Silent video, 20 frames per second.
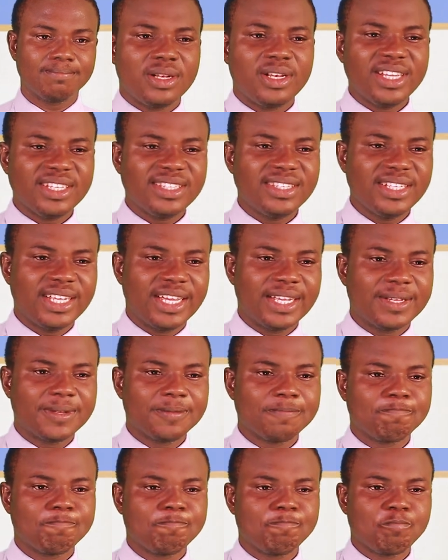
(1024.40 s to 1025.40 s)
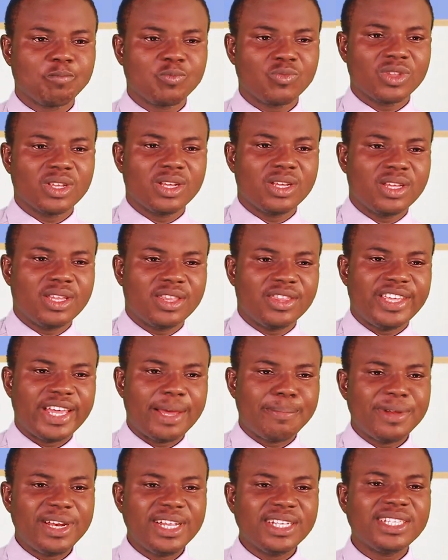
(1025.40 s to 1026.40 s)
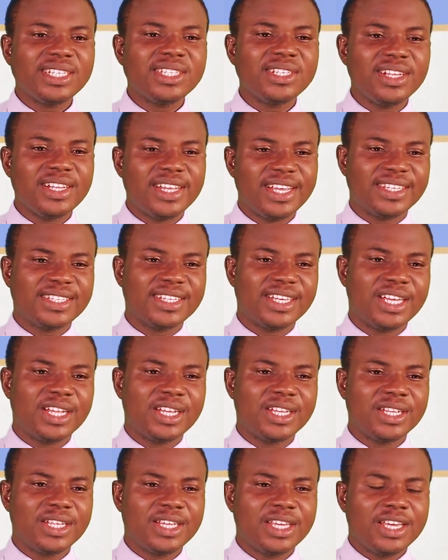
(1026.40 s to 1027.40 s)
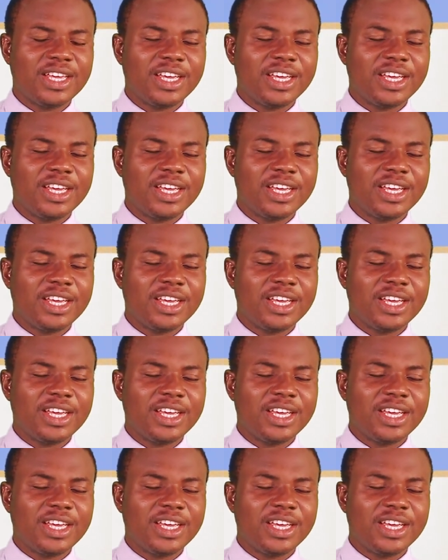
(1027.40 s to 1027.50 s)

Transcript: Listening. The ability to listen